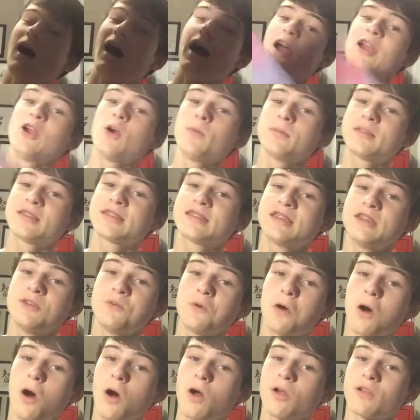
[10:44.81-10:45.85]
I hope to see
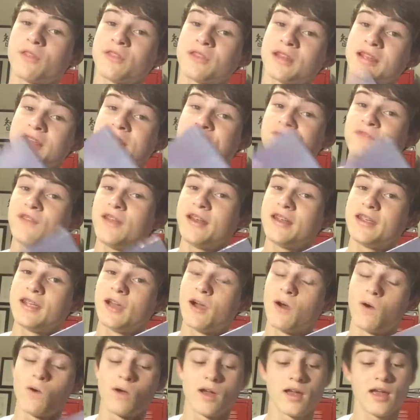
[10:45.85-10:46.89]
you all in the next
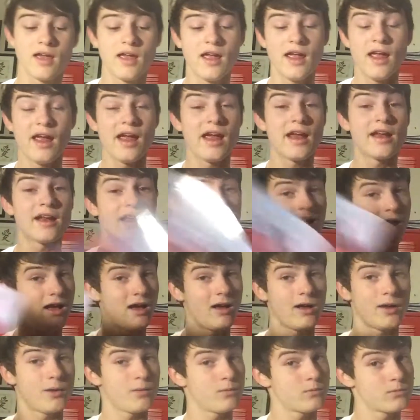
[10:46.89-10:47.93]
video, and
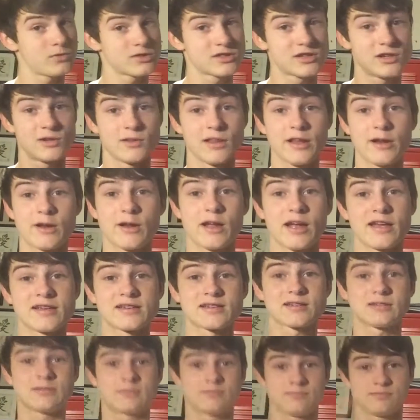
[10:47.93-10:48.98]
I will see you later,
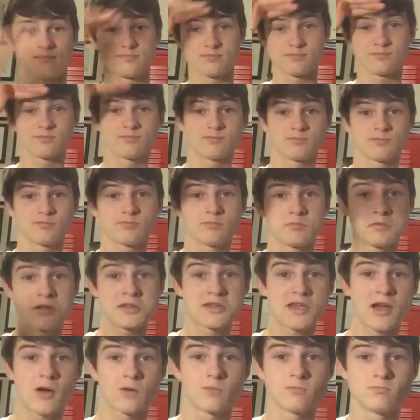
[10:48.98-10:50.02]
guys.
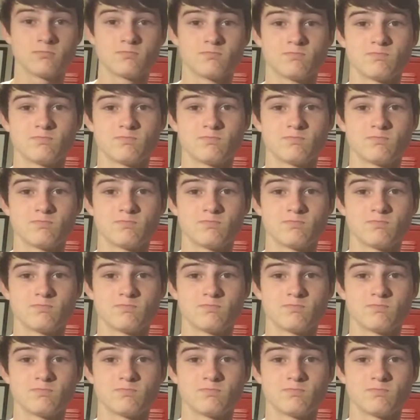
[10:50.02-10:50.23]
Peace out.